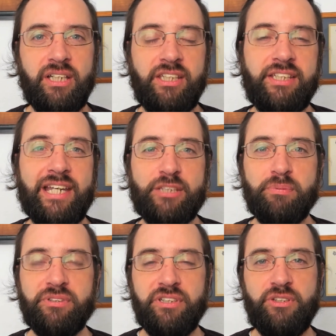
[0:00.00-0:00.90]
In the
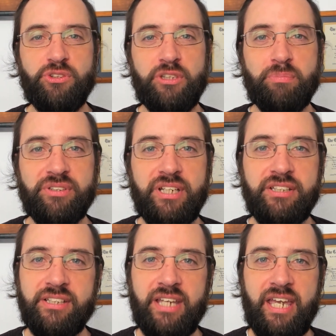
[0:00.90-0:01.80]
textbook, they usually
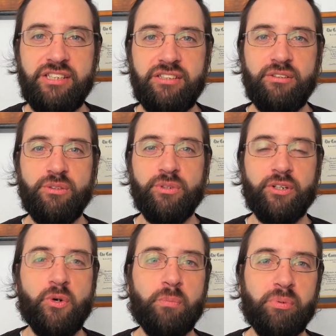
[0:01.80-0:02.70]
present a case to you where
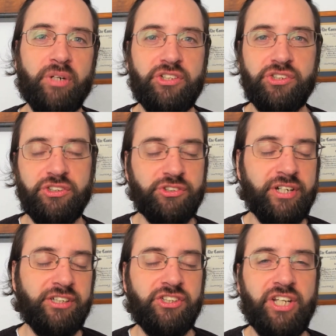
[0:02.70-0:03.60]
a corporation is
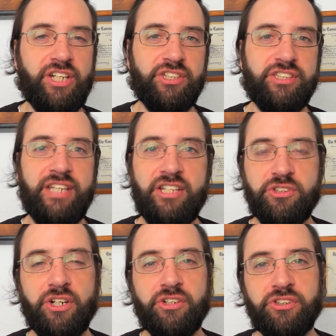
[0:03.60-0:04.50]
trying to change its debt
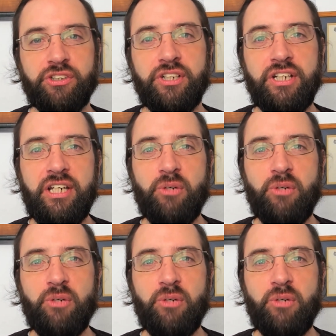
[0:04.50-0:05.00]
structure,